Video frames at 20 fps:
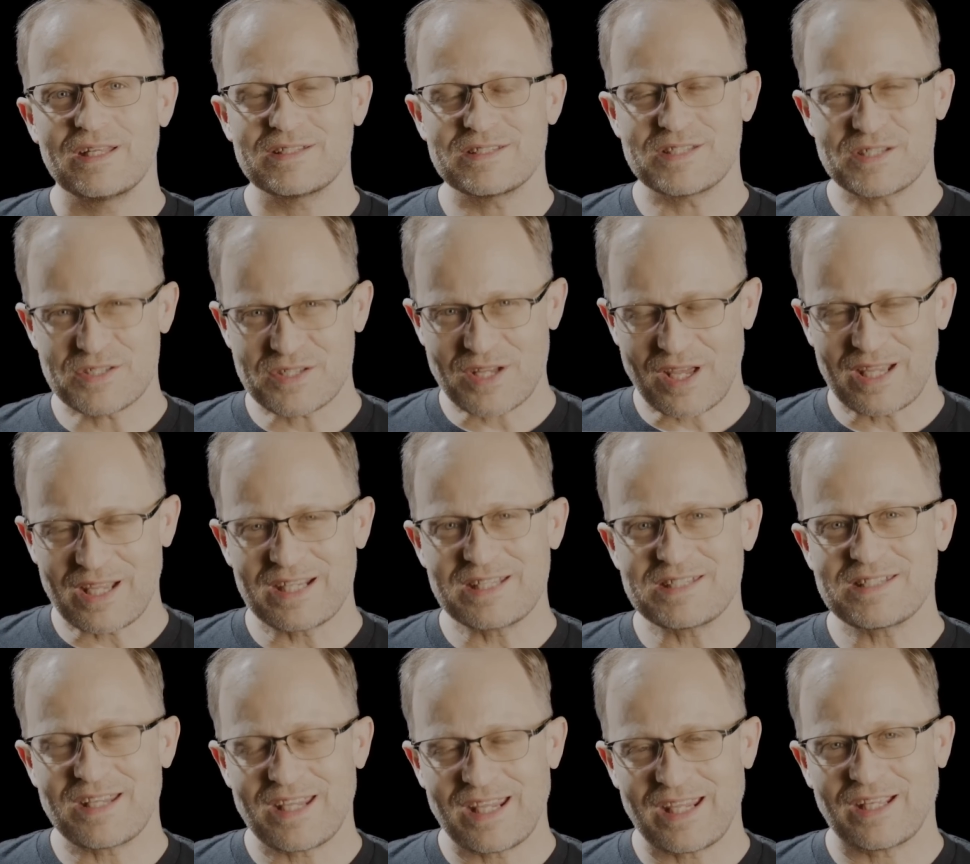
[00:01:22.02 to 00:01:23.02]
designed
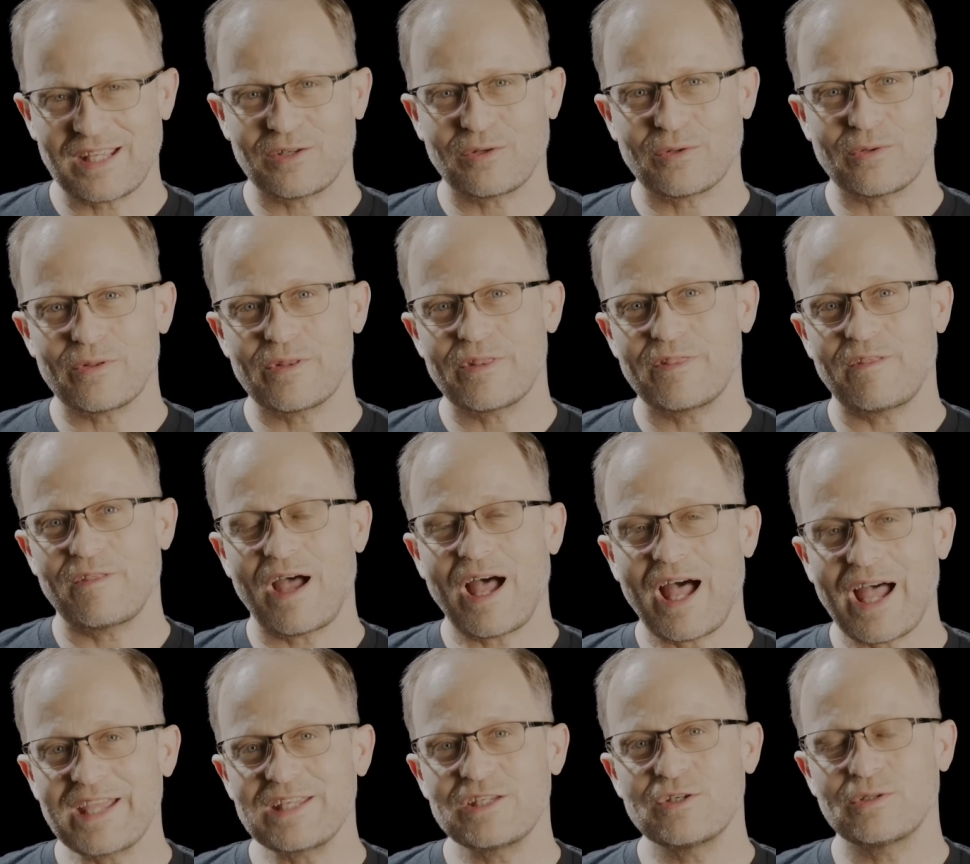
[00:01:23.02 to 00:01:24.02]
to handle the
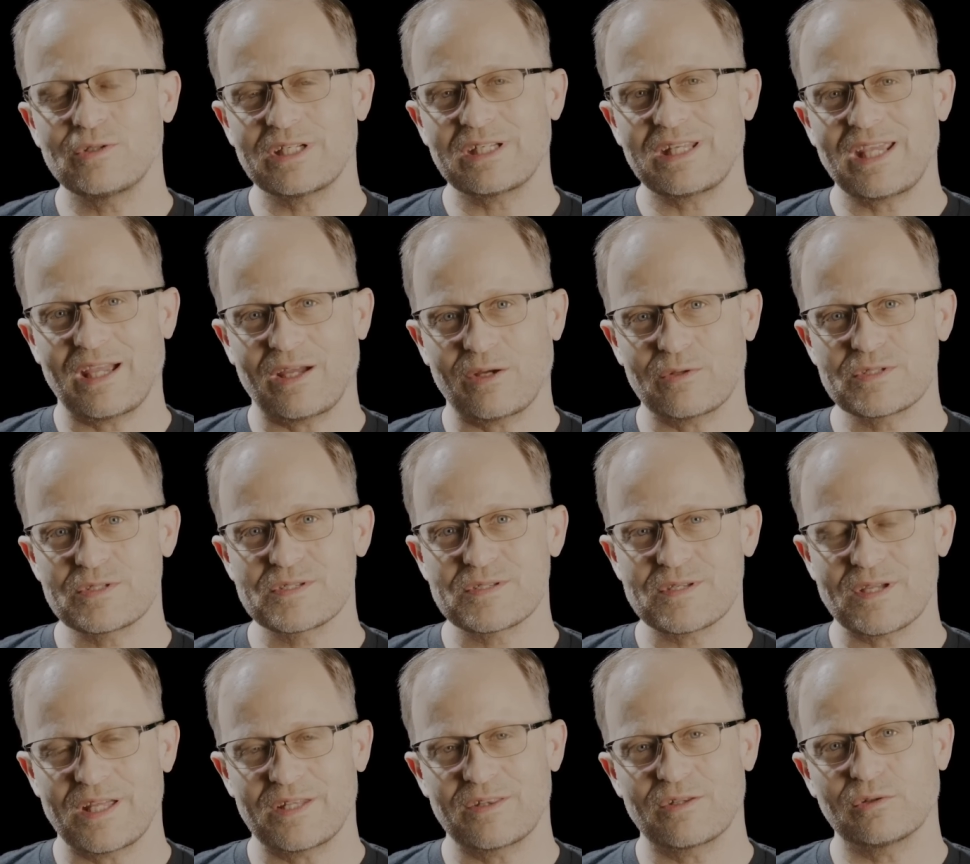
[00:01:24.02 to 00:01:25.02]
high unit counts
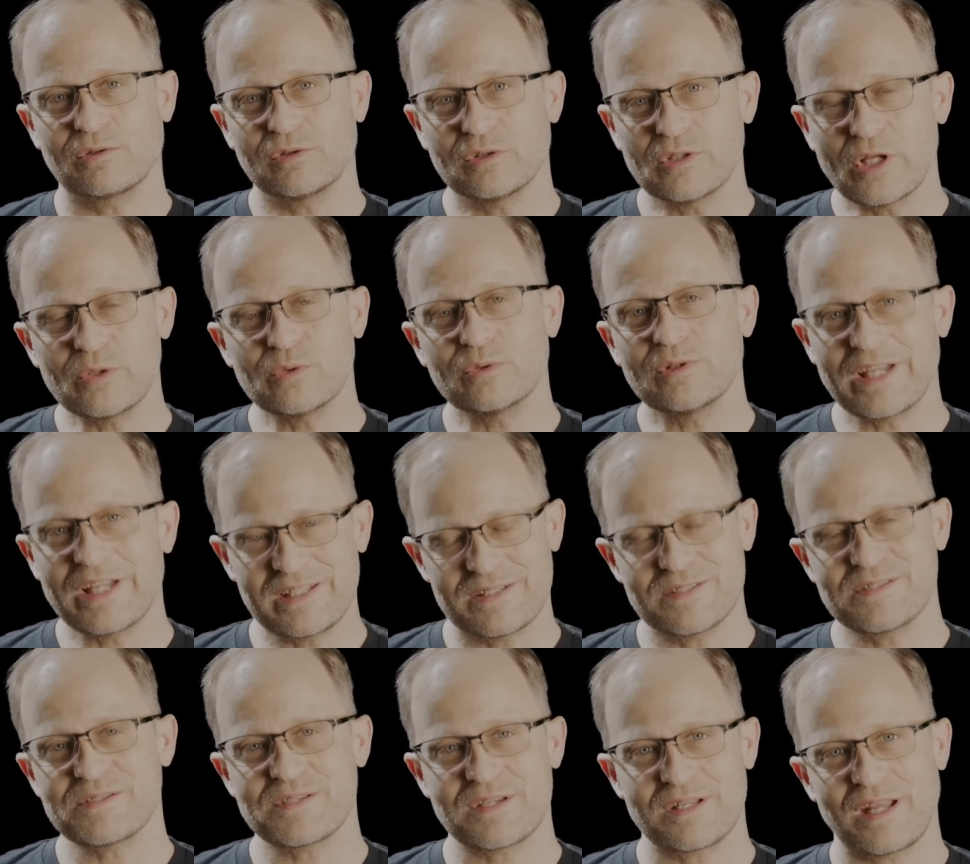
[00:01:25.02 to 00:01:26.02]
and the low
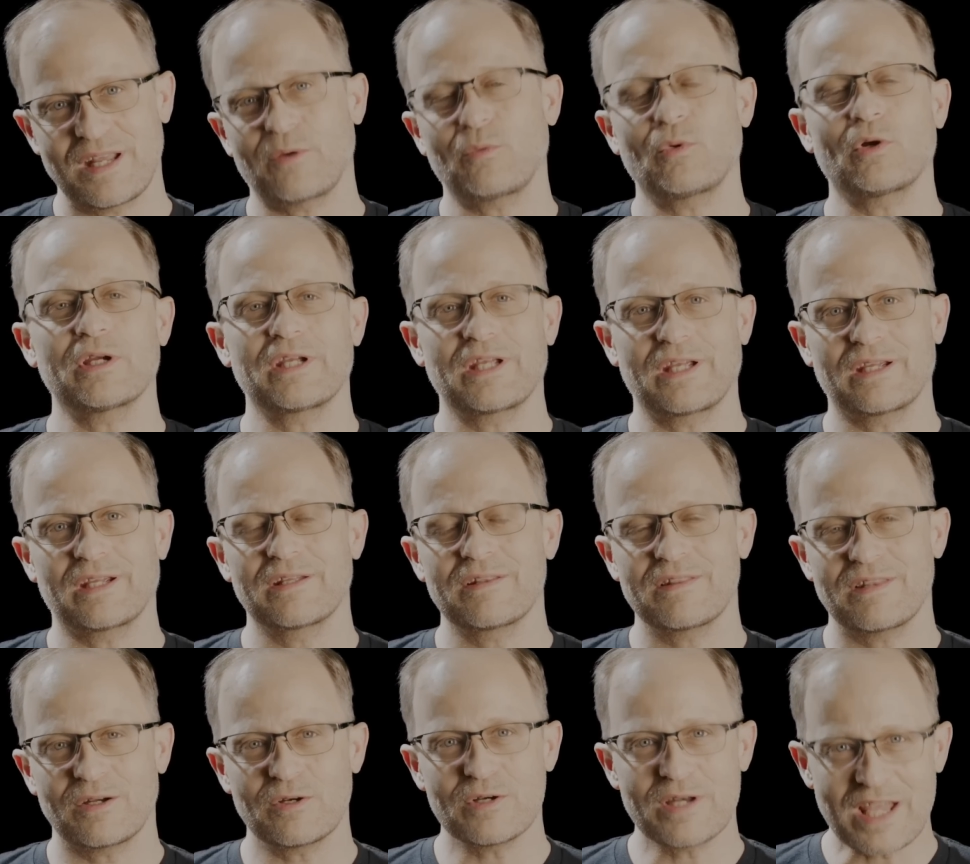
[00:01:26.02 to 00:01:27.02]
latency networking
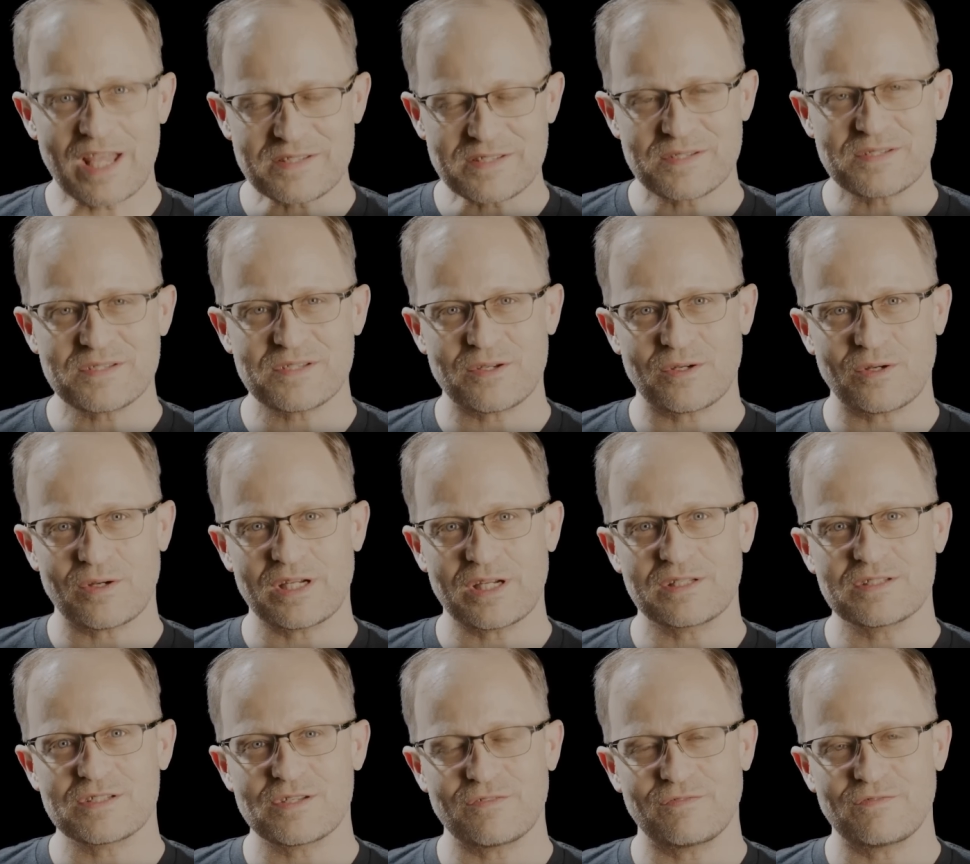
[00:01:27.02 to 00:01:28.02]
that are necessary
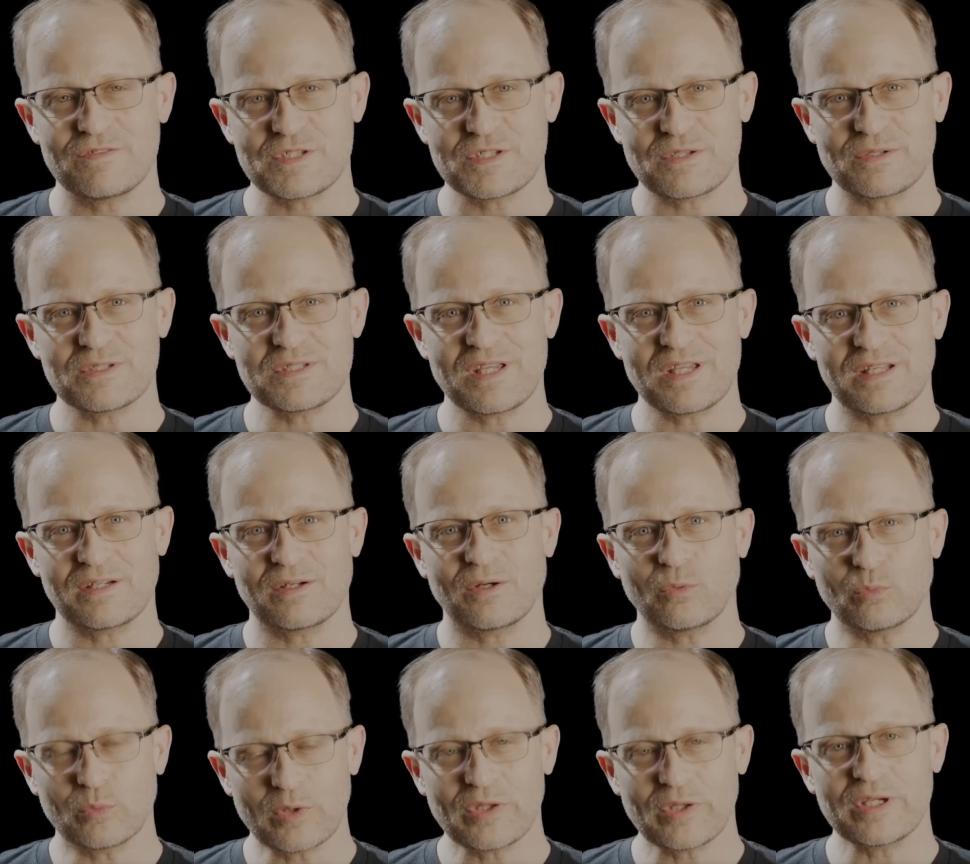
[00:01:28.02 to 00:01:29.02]
to facilitate a
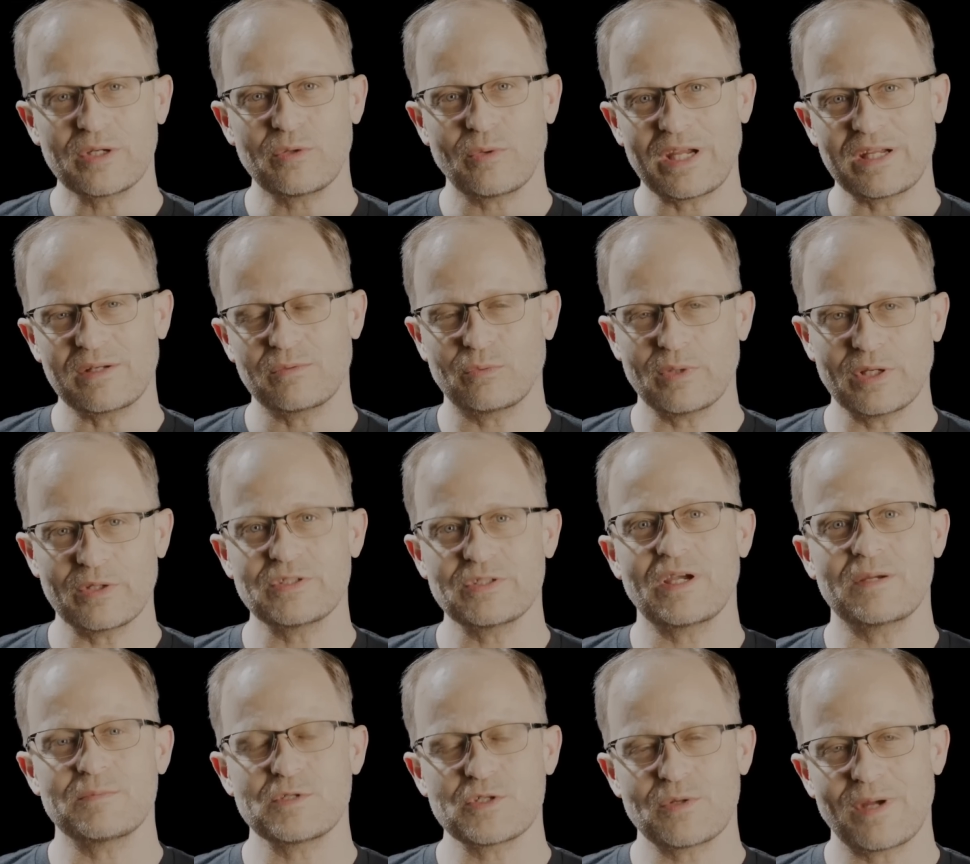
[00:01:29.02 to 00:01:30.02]
really great
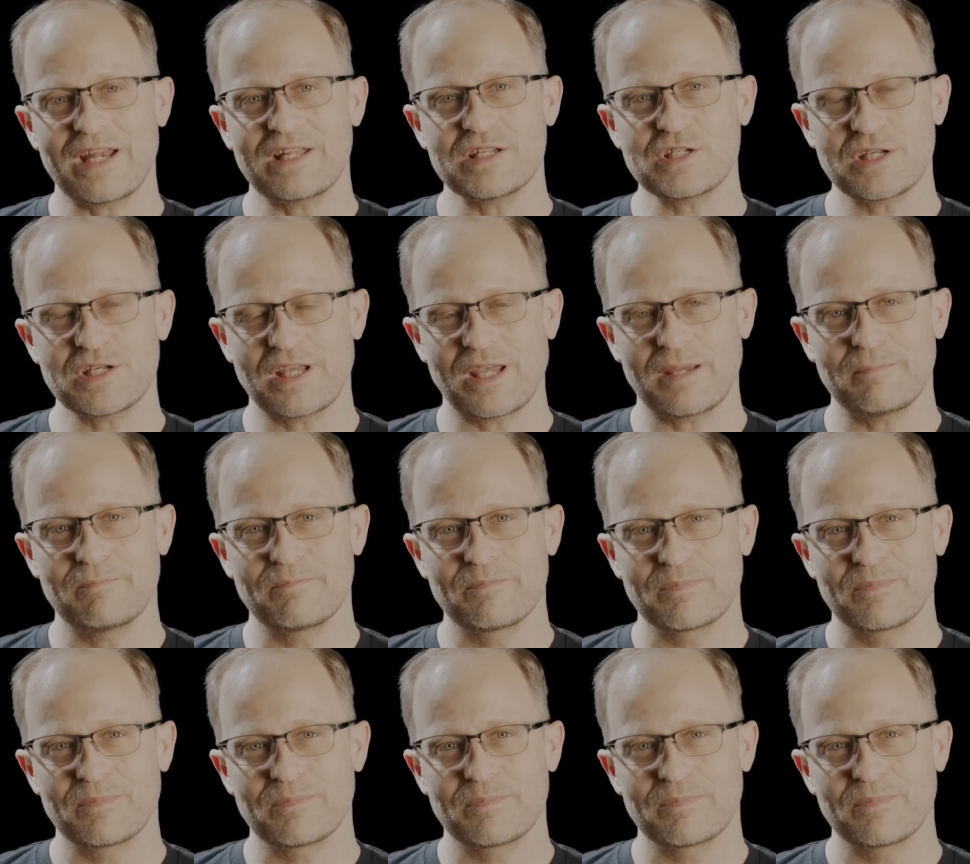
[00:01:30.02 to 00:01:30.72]
real-time strategy game.